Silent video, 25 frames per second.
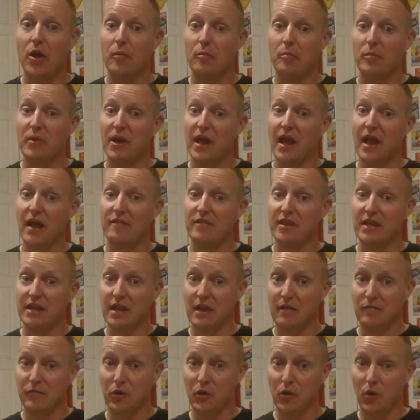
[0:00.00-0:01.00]
but having
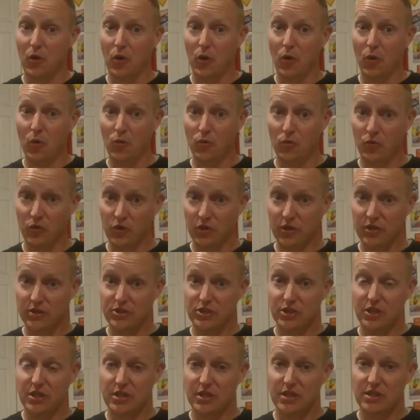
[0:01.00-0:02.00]
never owned a
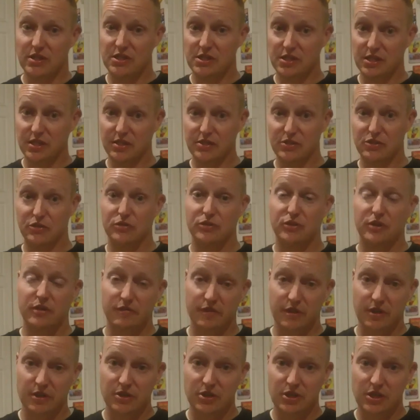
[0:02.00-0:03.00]
GT6 or
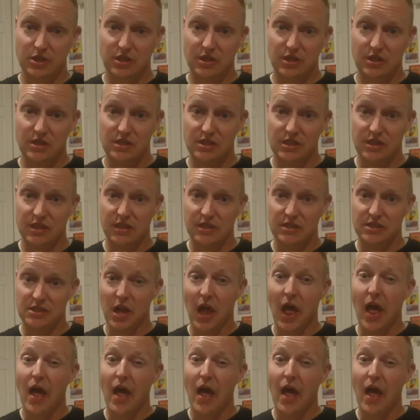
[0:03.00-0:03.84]
driven a GT6,